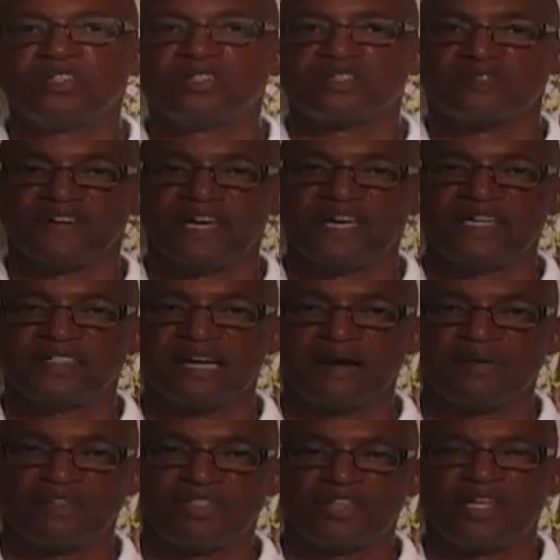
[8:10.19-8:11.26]
years of age,
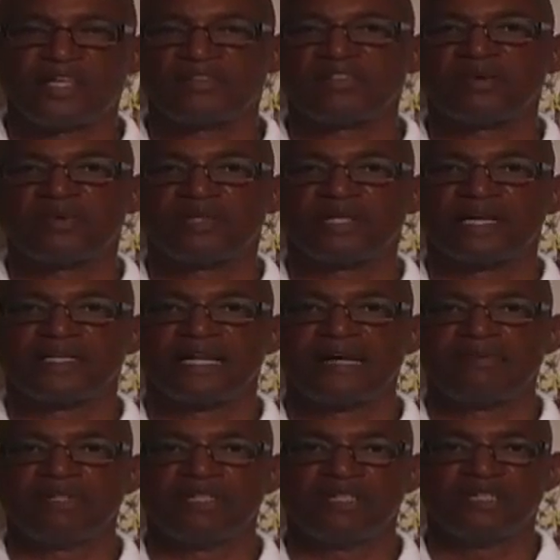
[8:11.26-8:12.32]
I would think, somewhere in that
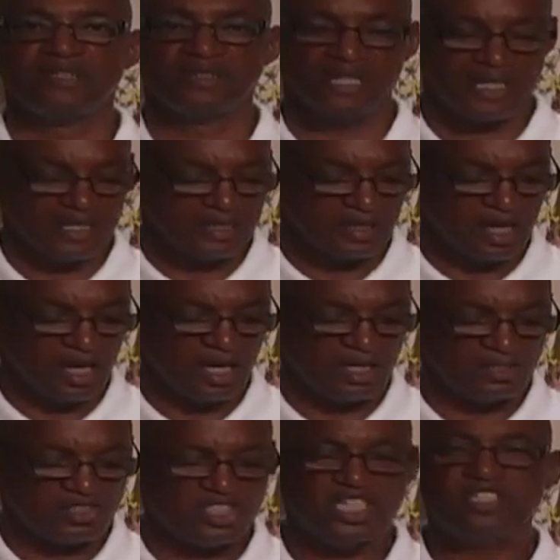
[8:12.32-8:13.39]
neighborhood.
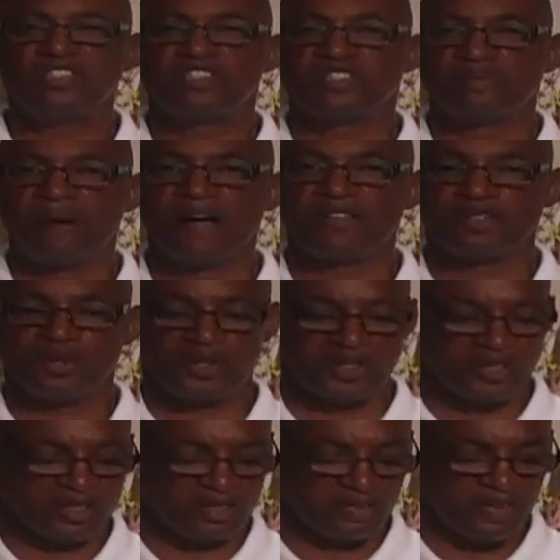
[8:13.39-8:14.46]
Uh, Jesus is about
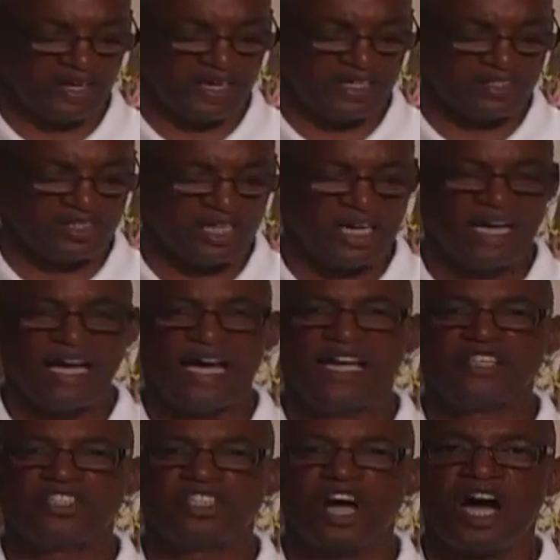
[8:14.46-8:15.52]
30 years of age.
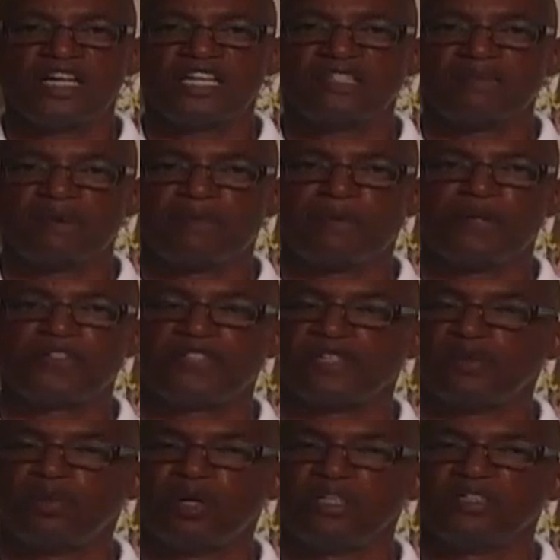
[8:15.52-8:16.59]
And John has been
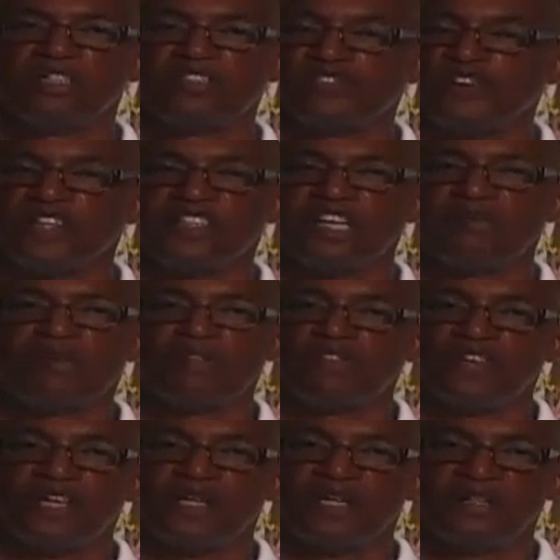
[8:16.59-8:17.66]
preaching in the wilderness for a number
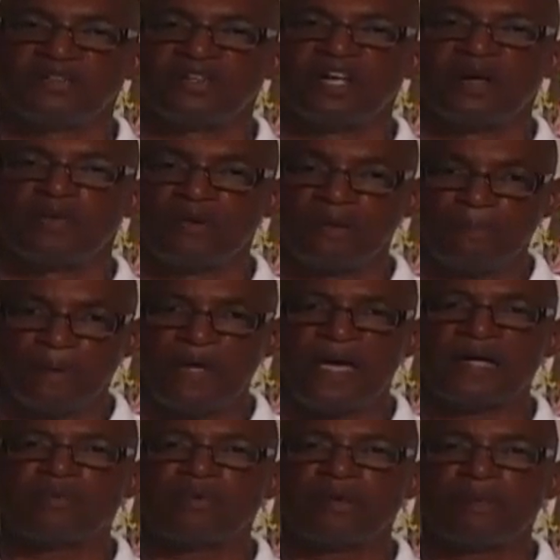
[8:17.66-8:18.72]
of years.
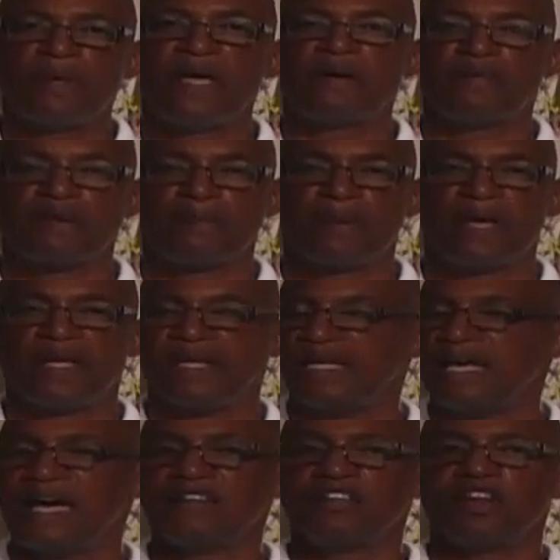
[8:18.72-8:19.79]
Repent, repent, repent.
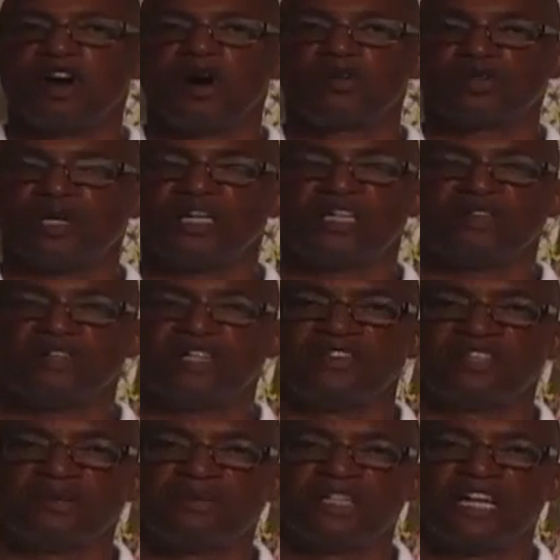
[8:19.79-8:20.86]
He hasn't gone to any of
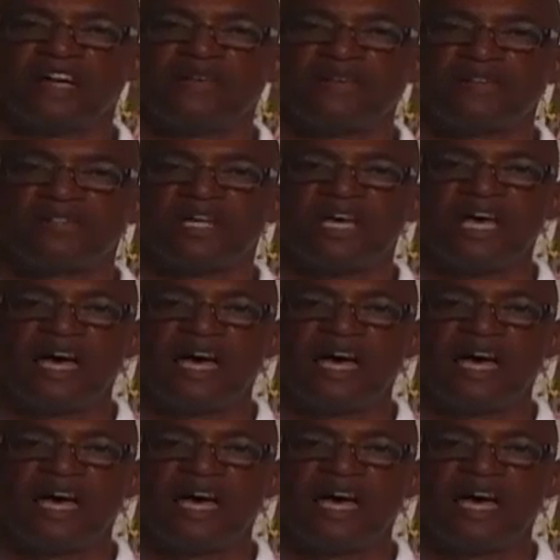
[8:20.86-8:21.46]
these seminaries,